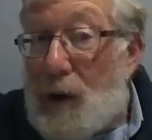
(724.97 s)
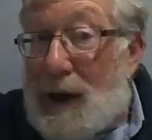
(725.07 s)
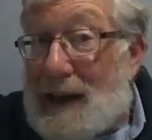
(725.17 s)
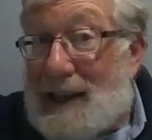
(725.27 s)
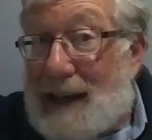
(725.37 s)

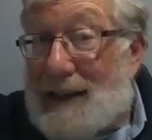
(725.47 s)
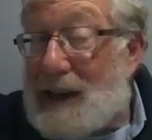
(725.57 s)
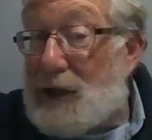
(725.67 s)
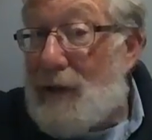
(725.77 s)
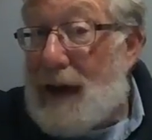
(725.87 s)
he says
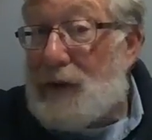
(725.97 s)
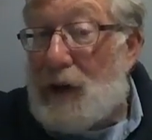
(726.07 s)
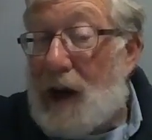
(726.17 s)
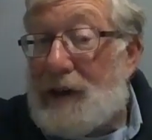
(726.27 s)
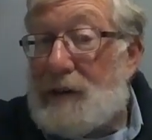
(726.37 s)
this right after
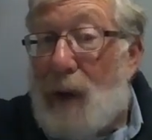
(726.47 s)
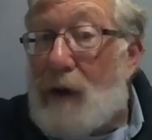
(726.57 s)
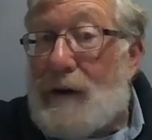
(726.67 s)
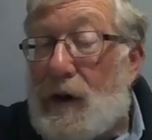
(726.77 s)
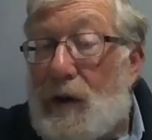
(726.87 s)
Kadosh
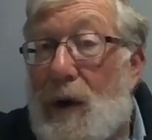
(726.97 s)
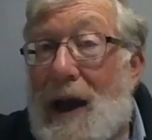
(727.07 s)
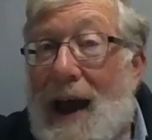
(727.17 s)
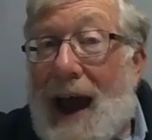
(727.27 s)
Baruch Hu